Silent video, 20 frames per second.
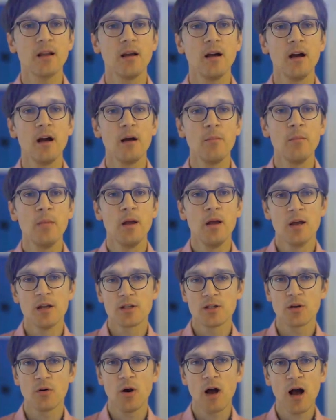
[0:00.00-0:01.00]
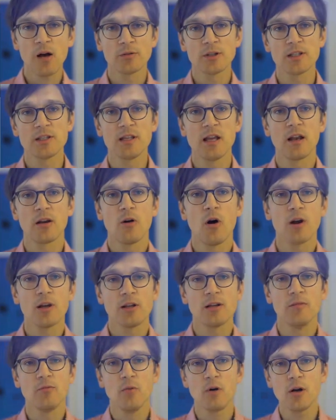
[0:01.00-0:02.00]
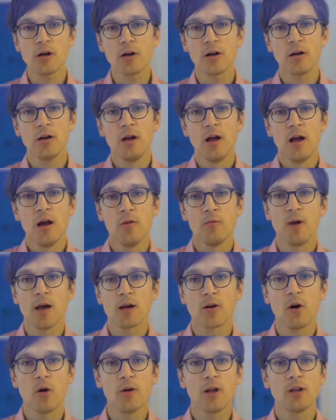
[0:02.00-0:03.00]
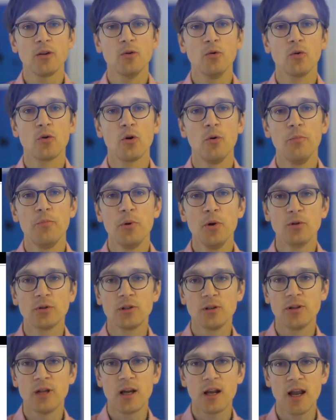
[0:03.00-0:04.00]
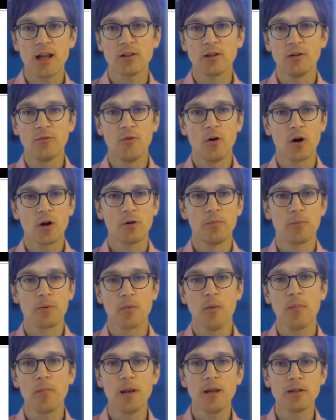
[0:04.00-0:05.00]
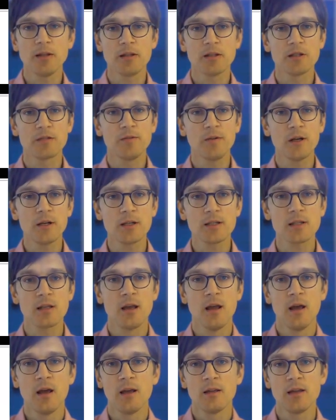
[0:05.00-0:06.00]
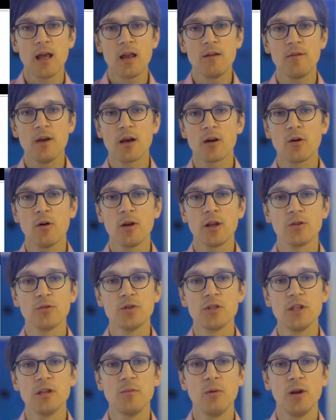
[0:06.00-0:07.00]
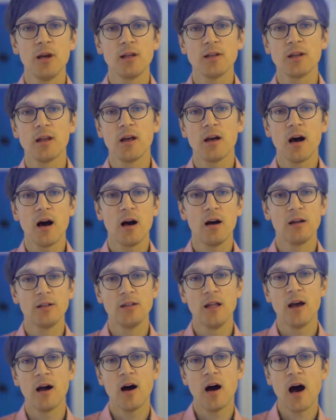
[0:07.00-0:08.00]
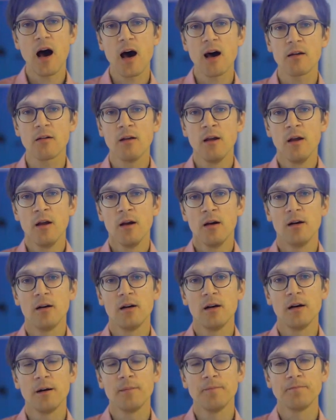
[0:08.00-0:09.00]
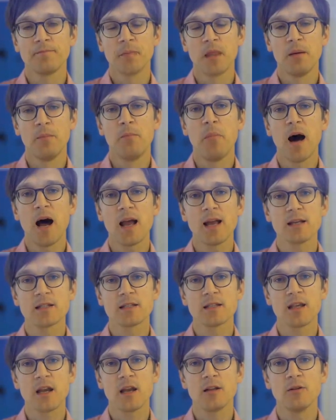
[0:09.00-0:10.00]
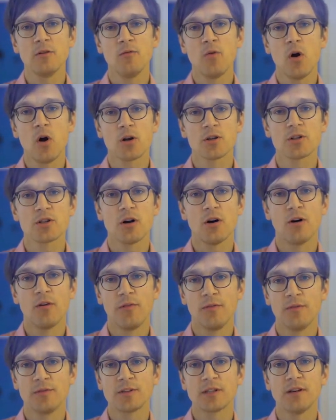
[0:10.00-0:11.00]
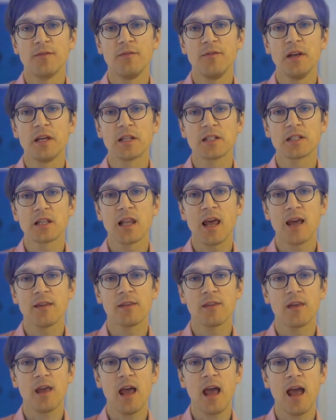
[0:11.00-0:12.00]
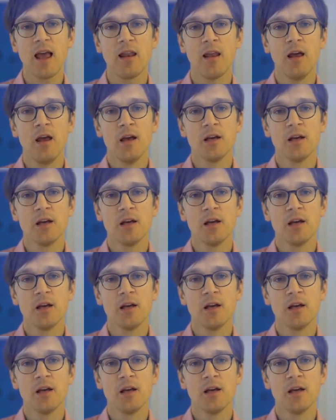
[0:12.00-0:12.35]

Um, so how does the algorithm work? We are going to compute the random walk probabilities first. Then we are going to simulate uh, R um, biased random walks of some fixed length L